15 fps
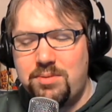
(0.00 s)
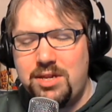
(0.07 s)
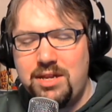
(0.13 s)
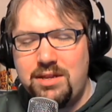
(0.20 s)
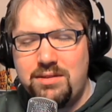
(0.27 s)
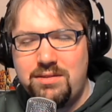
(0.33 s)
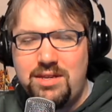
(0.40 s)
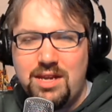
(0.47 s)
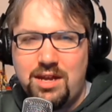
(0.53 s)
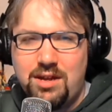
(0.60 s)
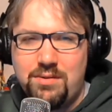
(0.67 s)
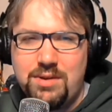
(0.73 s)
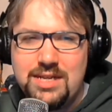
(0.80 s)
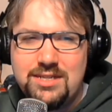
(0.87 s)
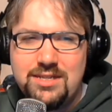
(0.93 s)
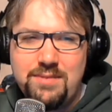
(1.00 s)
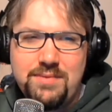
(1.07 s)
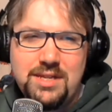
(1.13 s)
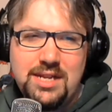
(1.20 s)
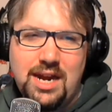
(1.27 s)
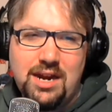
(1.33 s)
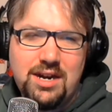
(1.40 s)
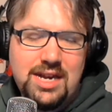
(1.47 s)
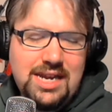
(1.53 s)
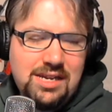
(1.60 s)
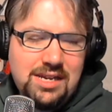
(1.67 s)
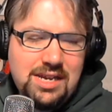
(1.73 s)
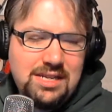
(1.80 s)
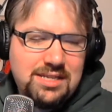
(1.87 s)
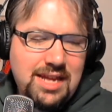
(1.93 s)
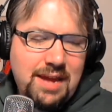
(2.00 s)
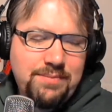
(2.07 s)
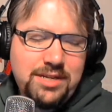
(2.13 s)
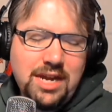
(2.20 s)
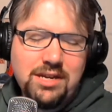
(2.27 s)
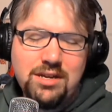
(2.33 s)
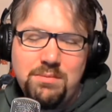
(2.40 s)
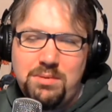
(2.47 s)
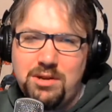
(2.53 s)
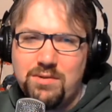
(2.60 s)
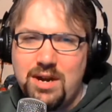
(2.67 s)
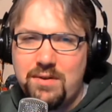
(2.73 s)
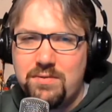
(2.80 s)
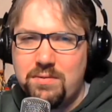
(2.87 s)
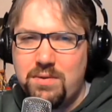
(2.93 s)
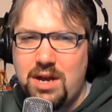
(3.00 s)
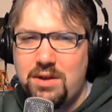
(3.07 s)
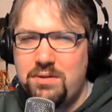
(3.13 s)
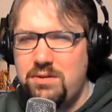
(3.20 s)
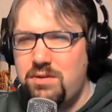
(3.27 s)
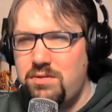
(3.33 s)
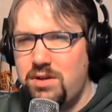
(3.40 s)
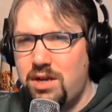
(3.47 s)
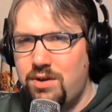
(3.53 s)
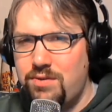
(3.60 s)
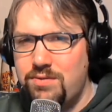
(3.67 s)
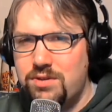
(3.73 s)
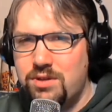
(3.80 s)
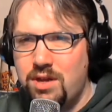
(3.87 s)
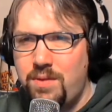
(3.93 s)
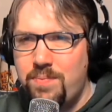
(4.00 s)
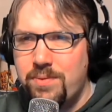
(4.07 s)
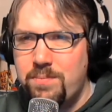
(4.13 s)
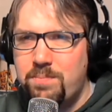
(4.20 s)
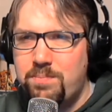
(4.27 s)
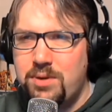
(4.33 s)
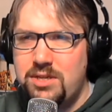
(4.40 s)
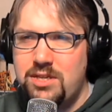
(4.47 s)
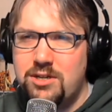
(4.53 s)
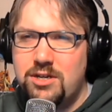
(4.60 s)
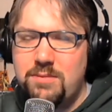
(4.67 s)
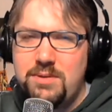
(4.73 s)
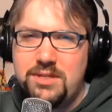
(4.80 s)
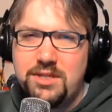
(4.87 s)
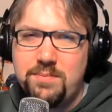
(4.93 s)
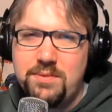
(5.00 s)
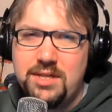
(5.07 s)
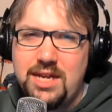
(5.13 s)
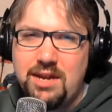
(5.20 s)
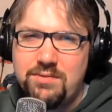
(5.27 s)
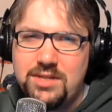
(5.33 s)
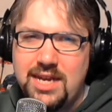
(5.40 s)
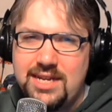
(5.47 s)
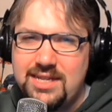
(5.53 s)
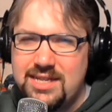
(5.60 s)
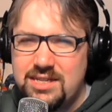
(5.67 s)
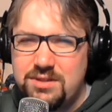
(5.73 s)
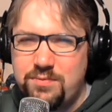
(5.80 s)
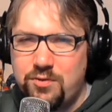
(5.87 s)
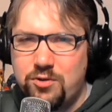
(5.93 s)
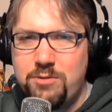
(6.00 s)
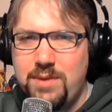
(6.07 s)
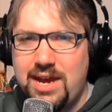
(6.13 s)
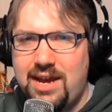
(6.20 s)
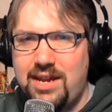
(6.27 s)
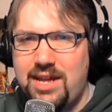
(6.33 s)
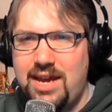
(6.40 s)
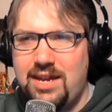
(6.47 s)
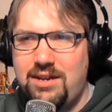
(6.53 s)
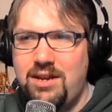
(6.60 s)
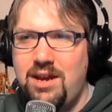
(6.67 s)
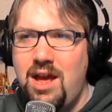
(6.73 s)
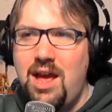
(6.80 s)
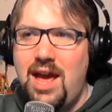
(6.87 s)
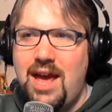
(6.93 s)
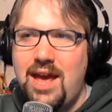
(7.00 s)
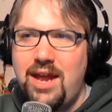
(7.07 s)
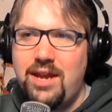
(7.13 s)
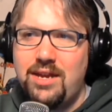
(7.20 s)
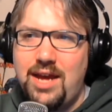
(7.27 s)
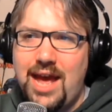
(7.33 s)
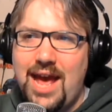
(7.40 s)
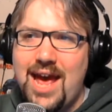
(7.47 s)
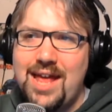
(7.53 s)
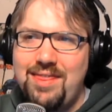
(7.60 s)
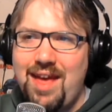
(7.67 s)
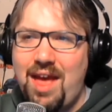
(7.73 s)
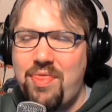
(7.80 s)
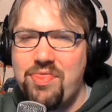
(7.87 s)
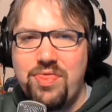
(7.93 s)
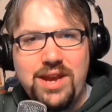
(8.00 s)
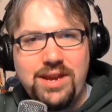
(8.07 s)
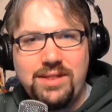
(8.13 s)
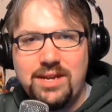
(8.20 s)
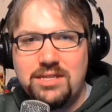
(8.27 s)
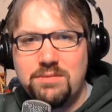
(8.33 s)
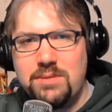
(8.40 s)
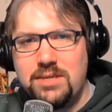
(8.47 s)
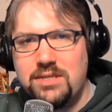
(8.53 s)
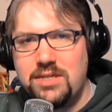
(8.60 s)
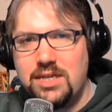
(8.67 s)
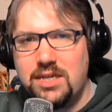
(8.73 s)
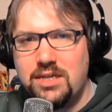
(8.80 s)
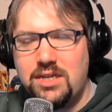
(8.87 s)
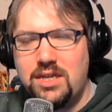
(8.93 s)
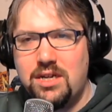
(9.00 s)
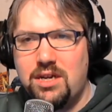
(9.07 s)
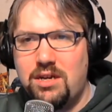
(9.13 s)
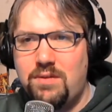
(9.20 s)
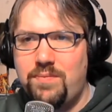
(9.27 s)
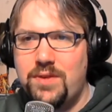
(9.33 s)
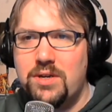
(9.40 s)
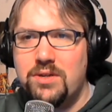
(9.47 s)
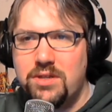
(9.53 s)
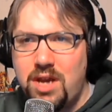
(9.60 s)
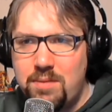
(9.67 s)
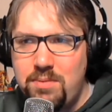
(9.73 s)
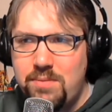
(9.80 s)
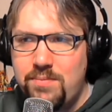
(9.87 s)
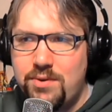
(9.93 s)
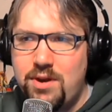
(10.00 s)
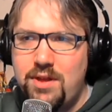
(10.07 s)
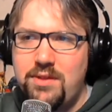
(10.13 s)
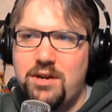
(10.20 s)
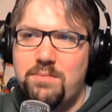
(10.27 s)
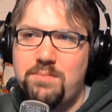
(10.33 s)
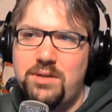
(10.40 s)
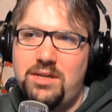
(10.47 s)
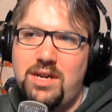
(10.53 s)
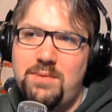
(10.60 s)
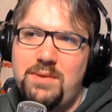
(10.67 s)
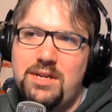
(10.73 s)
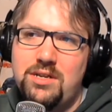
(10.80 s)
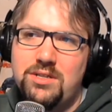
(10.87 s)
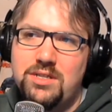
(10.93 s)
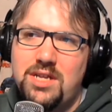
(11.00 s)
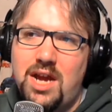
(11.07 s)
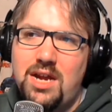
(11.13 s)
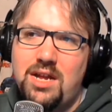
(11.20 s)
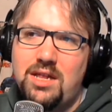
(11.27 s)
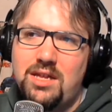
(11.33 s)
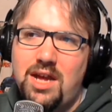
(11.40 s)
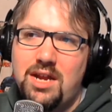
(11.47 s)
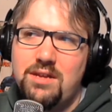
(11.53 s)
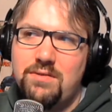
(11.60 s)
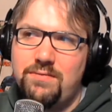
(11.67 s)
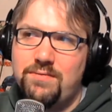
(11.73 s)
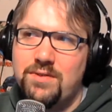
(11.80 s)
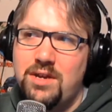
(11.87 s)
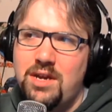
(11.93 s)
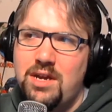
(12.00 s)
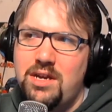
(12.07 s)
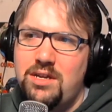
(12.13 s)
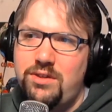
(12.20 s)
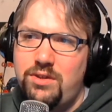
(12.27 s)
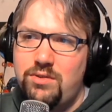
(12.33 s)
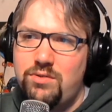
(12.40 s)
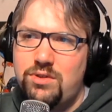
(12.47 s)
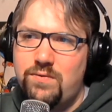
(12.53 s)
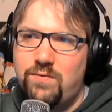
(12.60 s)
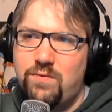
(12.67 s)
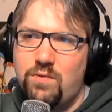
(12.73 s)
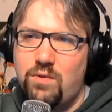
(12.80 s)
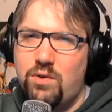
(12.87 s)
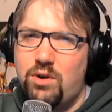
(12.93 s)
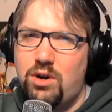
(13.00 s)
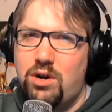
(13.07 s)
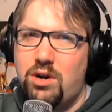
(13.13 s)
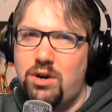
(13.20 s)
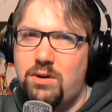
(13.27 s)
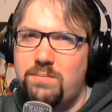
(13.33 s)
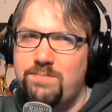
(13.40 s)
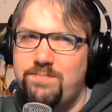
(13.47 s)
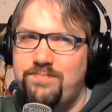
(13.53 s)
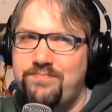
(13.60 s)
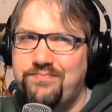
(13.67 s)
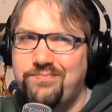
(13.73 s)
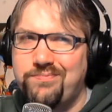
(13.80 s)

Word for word: But it's something there. Is Snapchat going to be around for a while? Who knows? But there could be something that'll take this format and add that thing that's missing. There's a lot of people on there, but I mean, there's not a lot of use for